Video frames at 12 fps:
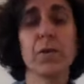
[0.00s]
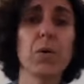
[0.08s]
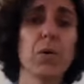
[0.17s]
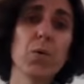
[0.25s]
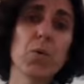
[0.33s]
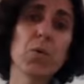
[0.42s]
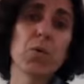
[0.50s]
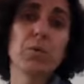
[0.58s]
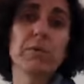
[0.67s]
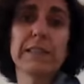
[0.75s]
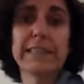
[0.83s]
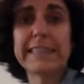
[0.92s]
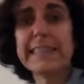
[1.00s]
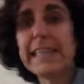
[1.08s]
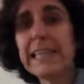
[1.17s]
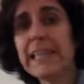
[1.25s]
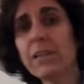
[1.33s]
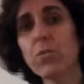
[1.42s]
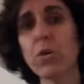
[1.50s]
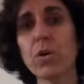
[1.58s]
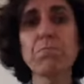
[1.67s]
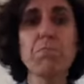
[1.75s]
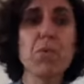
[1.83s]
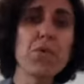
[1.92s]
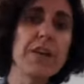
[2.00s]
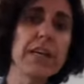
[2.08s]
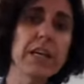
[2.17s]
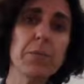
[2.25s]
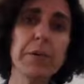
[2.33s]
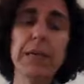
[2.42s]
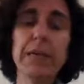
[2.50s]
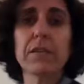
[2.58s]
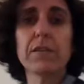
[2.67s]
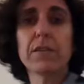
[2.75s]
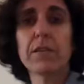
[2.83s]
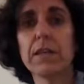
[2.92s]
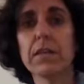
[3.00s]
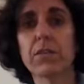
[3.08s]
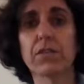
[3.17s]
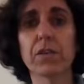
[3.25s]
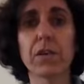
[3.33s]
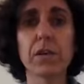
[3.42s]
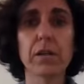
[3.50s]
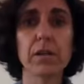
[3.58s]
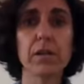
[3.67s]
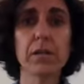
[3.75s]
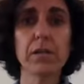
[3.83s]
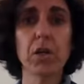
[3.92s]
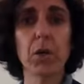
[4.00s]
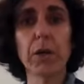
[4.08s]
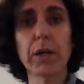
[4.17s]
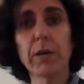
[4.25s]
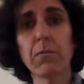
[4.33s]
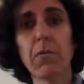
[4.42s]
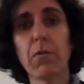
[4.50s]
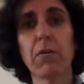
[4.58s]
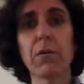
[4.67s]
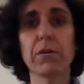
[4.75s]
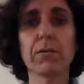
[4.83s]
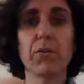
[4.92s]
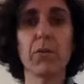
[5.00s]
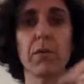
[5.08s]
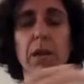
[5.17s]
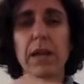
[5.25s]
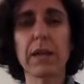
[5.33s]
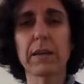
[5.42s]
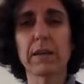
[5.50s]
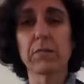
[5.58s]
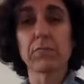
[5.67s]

who still were moving a bit in the circle, going more and more like